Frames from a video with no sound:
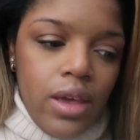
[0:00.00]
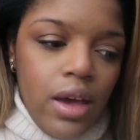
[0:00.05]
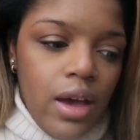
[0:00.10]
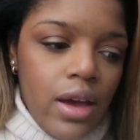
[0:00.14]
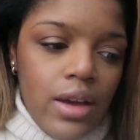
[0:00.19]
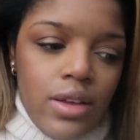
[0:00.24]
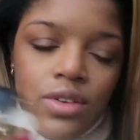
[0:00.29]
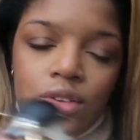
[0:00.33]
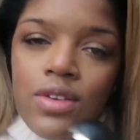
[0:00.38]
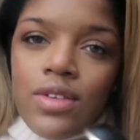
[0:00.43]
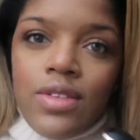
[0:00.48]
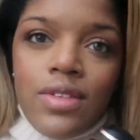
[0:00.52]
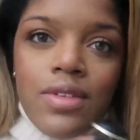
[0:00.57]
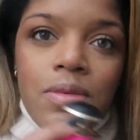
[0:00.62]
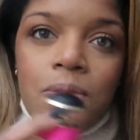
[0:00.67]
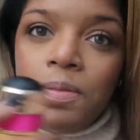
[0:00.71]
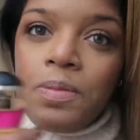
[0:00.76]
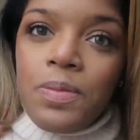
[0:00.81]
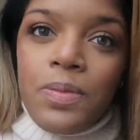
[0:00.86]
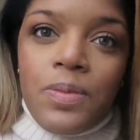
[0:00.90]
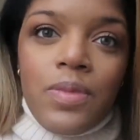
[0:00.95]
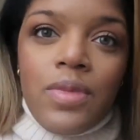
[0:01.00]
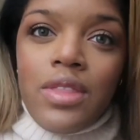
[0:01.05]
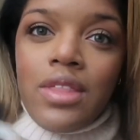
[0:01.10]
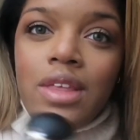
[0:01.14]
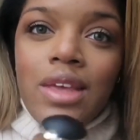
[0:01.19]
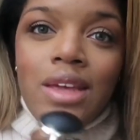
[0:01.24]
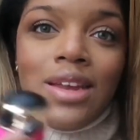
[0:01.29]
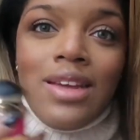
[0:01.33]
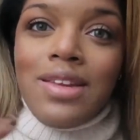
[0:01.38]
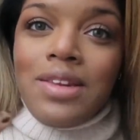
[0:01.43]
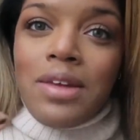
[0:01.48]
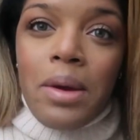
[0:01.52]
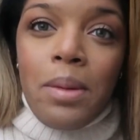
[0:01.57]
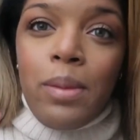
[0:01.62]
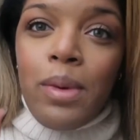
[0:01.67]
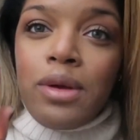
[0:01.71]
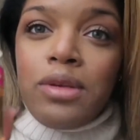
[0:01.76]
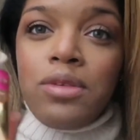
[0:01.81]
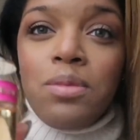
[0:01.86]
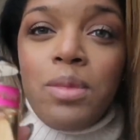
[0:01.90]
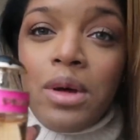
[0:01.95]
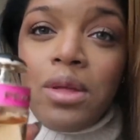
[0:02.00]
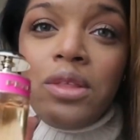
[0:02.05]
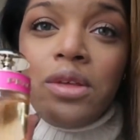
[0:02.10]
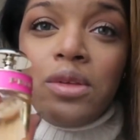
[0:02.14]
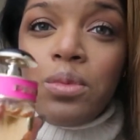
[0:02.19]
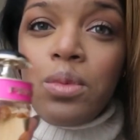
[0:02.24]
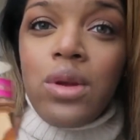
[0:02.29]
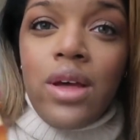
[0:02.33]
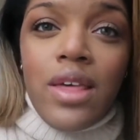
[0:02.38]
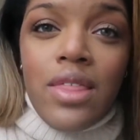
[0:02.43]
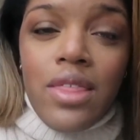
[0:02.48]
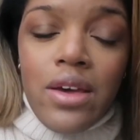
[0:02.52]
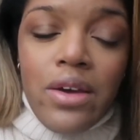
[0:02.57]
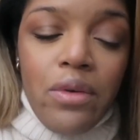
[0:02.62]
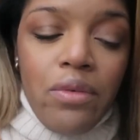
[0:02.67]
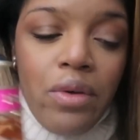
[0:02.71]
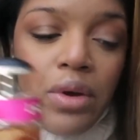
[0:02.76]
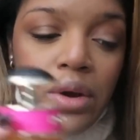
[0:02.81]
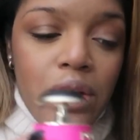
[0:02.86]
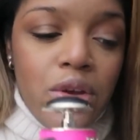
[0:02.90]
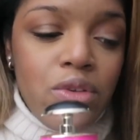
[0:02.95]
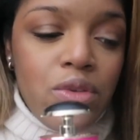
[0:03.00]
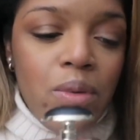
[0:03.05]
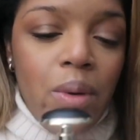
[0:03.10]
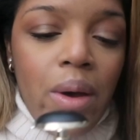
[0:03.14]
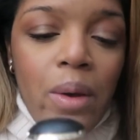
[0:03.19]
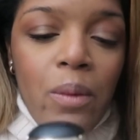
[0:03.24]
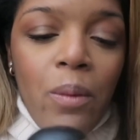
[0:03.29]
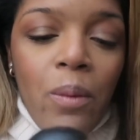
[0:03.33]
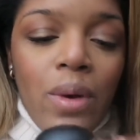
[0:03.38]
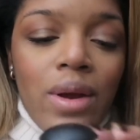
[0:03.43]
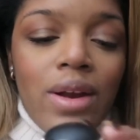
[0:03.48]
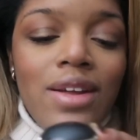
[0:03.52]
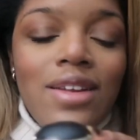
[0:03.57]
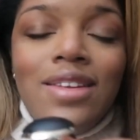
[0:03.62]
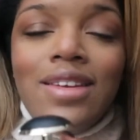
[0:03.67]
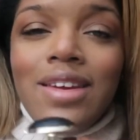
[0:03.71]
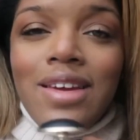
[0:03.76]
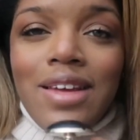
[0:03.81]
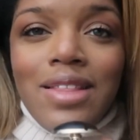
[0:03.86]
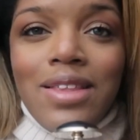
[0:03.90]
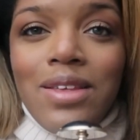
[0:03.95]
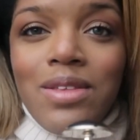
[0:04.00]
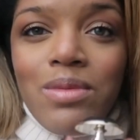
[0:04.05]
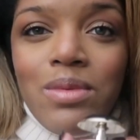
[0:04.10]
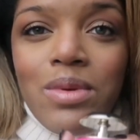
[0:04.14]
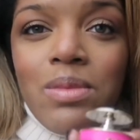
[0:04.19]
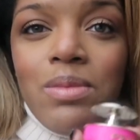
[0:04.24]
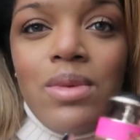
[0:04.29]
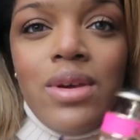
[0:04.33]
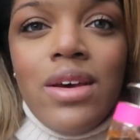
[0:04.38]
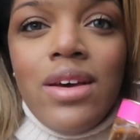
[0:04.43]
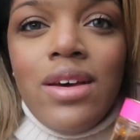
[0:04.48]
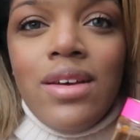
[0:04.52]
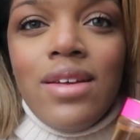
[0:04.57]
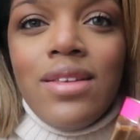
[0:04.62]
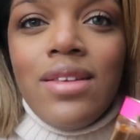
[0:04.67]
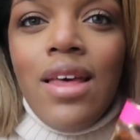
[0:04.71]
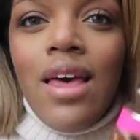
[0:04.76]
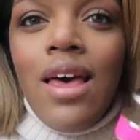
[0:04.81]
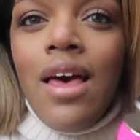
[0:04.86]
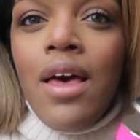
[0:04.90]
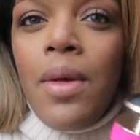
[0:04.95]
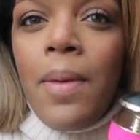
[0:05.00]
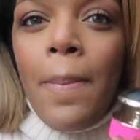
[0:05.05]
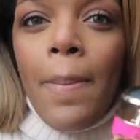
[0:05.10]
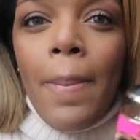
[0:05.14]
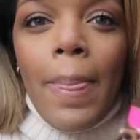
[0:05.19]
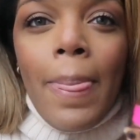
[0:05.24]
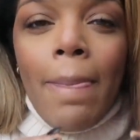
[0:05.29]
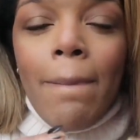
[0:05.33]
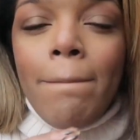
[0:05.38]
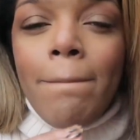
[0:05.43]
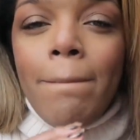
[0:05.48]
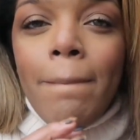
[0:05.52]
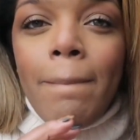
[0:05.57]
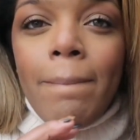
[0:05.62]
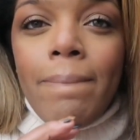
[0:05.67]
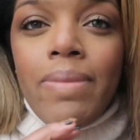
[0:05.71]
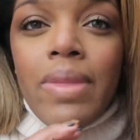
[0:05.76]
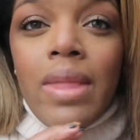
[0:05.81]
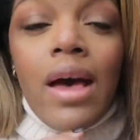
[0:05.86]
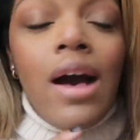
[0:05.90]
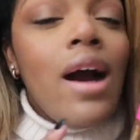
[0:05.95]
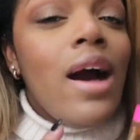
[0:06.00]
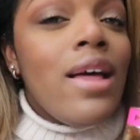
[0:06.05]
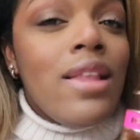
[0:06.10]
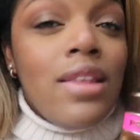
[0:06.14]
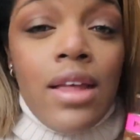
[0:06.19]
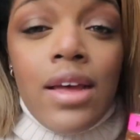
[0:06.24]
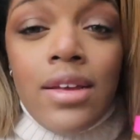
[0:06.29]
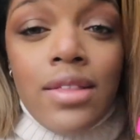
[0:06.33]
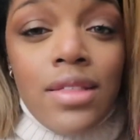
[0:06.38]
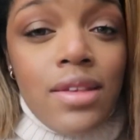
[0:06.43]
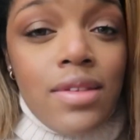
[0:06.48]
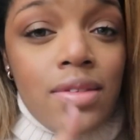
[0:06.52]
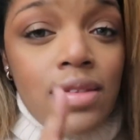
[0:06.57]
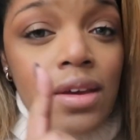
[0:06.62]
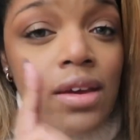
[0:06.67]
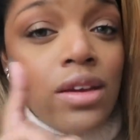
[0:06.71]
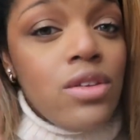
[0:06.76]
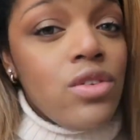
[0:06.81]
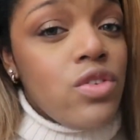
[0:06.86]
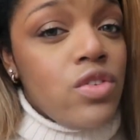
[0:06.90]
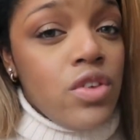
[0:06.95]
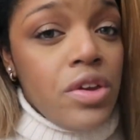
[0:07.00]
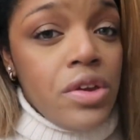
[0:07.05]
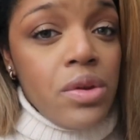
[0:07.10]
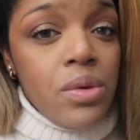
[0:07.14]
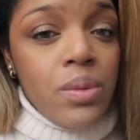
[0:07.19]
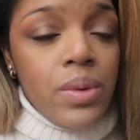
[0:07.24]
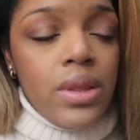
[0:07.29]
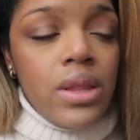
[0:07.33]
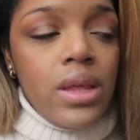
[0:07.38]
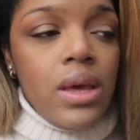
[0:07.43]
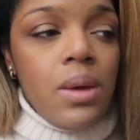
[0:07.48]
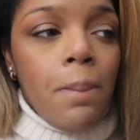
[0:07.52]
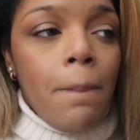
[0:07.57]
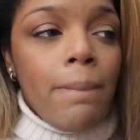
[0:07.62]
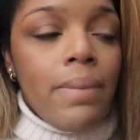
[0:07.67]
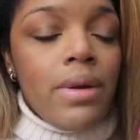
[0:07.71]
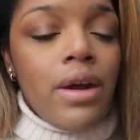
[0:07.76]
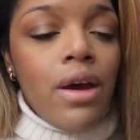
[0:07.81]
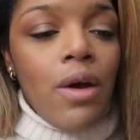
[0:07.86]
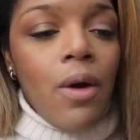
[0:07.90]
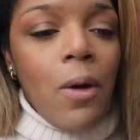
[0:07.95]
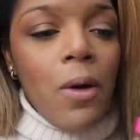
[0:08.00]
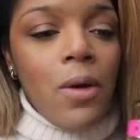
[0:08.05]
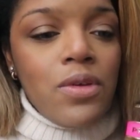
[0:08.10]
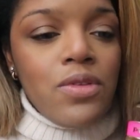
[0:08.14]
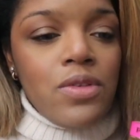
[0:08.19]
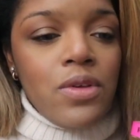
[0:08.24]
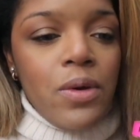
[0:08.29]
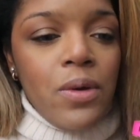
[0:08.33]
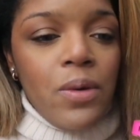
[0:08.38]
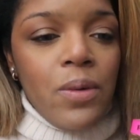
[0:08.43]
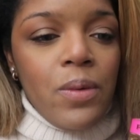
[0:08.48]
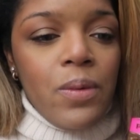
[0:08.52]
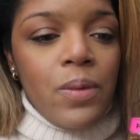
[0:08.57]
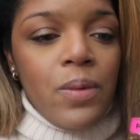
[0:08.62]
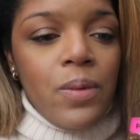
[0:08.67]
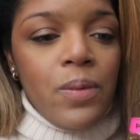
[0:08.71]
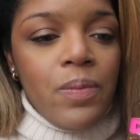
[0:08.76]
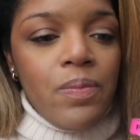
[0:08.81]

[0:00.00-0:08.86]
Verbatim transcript: I just, anytime I smell this one, I think of her. So I wanted to get this one because I like the scent genuinely, but I also